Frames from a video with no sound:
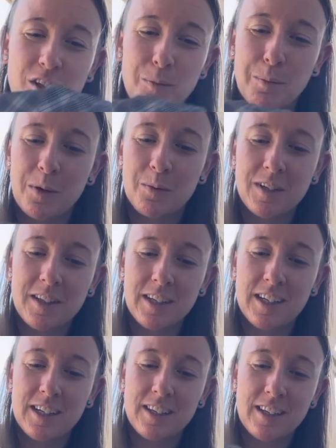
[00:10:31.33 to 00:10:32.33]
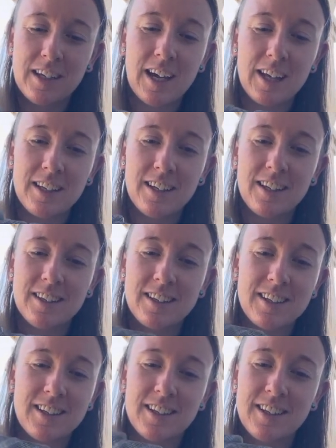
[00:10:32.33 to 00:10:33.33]
But really, yeah,
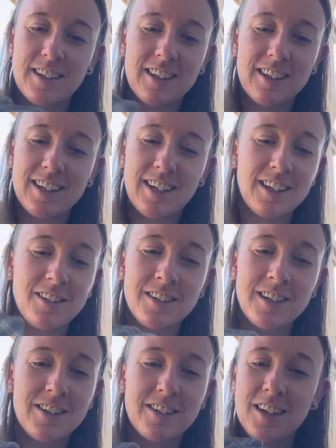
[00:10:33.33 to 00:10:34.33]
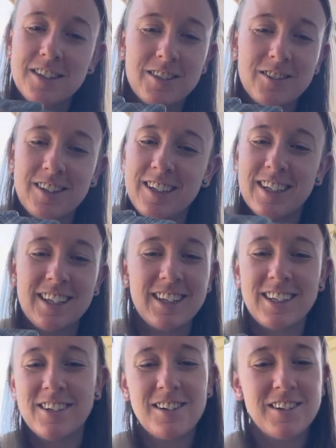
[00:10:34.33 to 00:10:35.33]
uh, underneath, not so good.
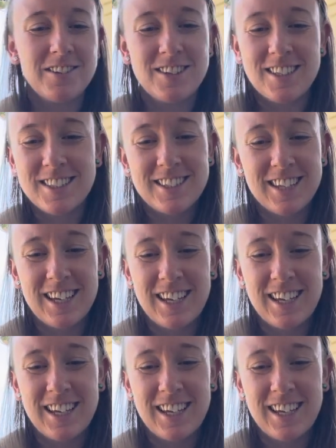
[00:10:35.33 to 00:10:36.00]
Look at all of these.